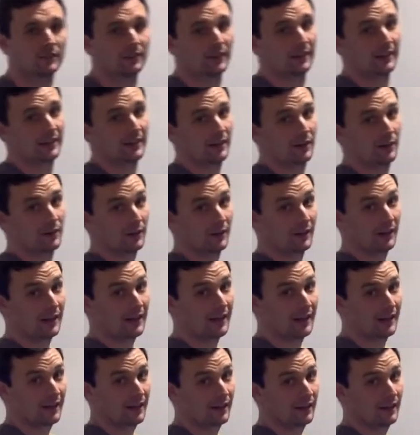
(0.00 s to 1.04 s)
Right here
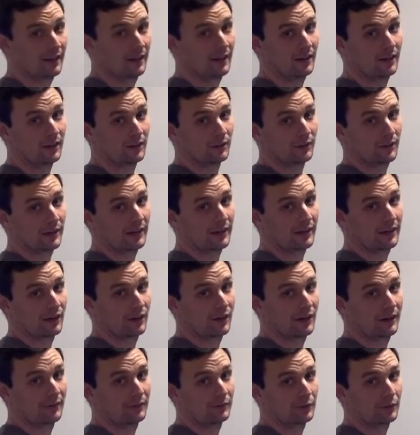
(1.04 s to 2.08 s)
today, right
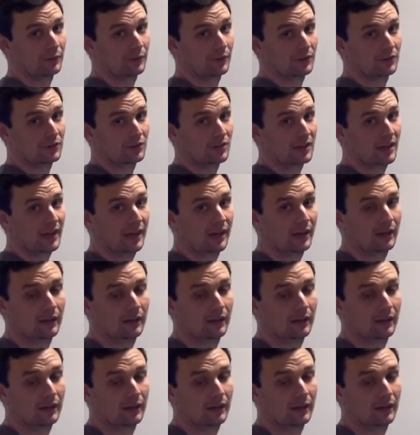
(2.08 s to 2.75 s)
here after Thursday.